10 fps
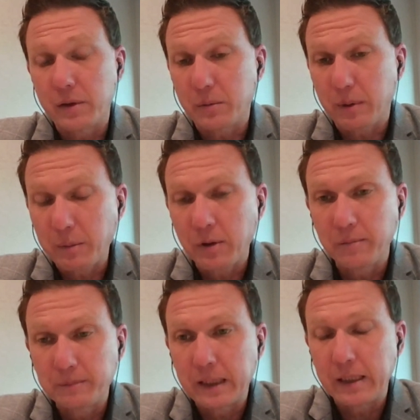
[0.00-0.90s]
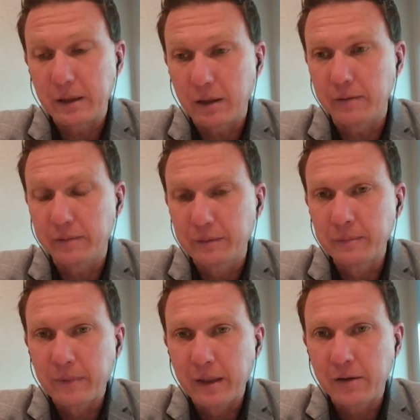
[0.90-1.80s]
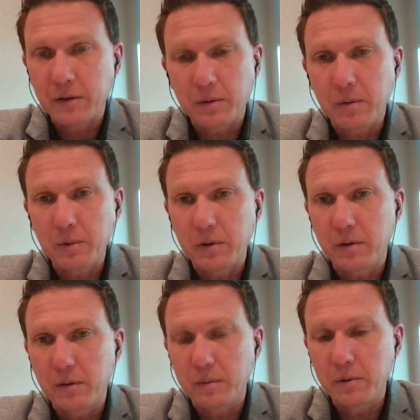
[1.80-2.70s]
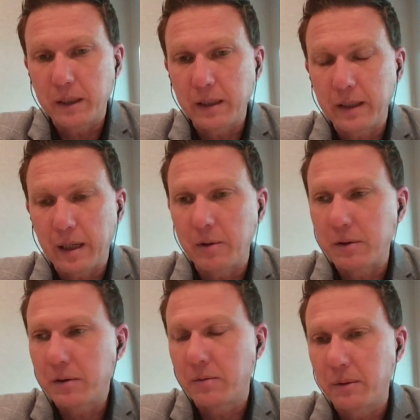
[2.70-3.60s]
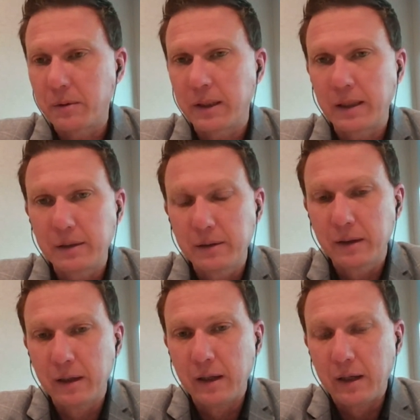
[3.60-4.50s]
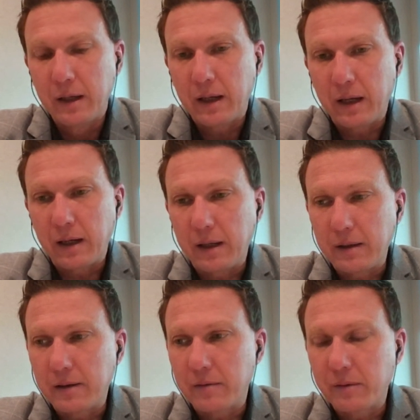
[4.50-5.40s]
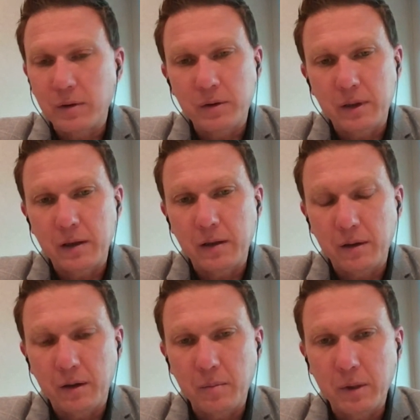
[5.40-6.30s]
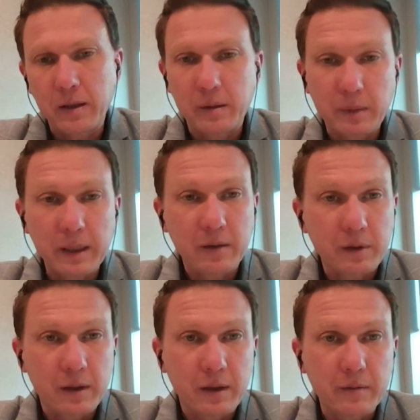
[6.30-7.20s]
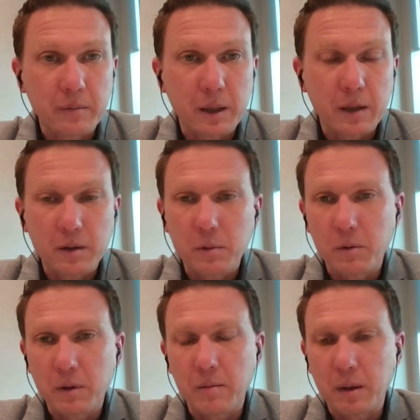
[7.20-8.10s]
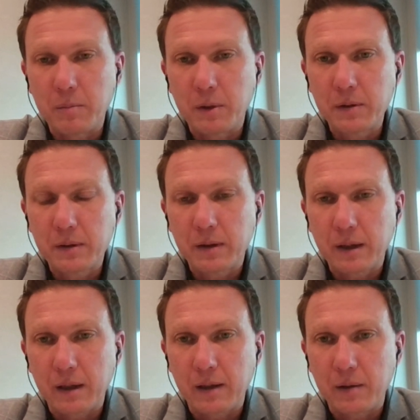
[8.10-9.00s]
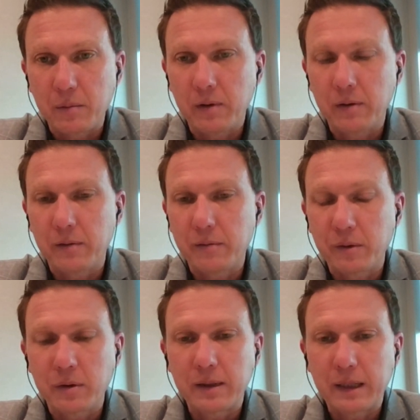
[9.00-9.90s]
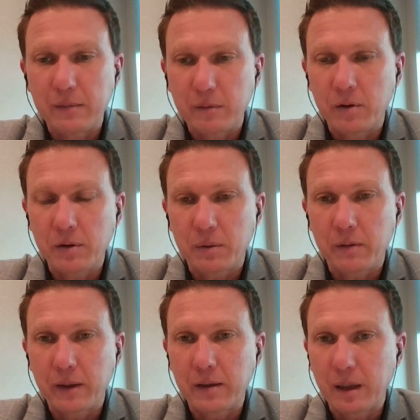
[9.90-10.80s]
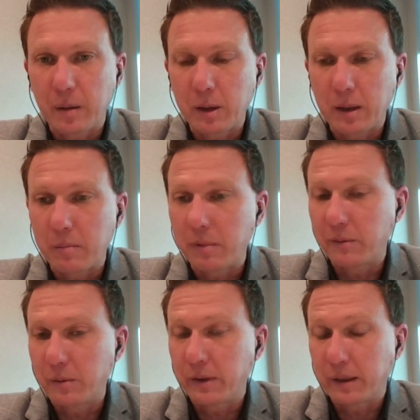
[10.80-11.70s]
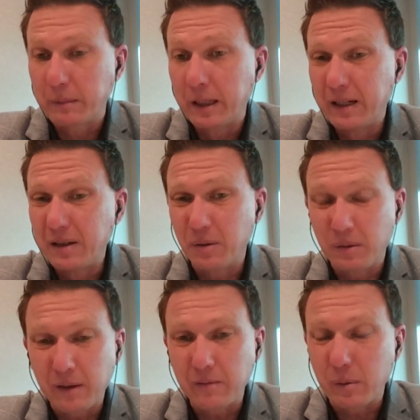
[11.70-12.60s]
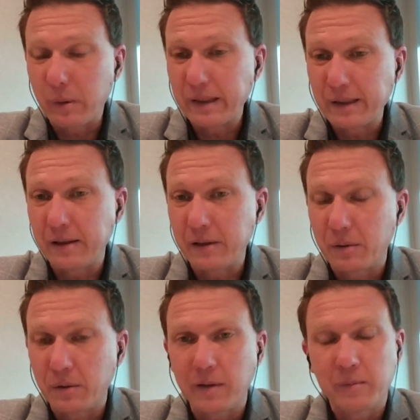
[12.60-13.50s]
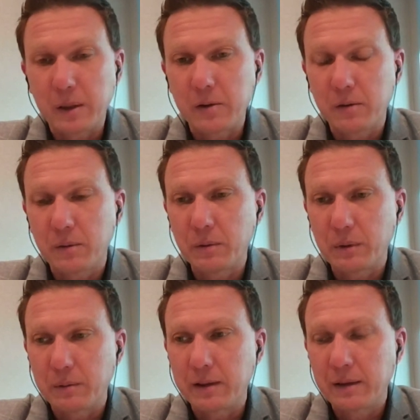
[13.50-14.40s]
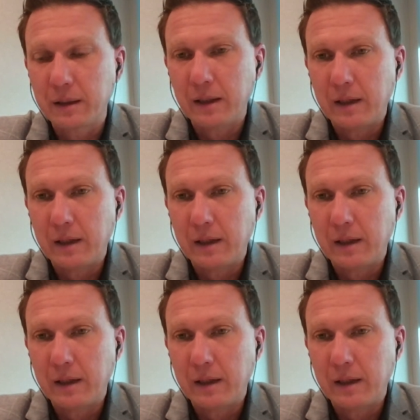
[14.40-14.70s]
disruption in life, disruption to normal daily habits and routines. And that the first year can go by in the blink of an eye for many community members, with the first anniversary then coming up before they sort of even realise it or give much thought to it.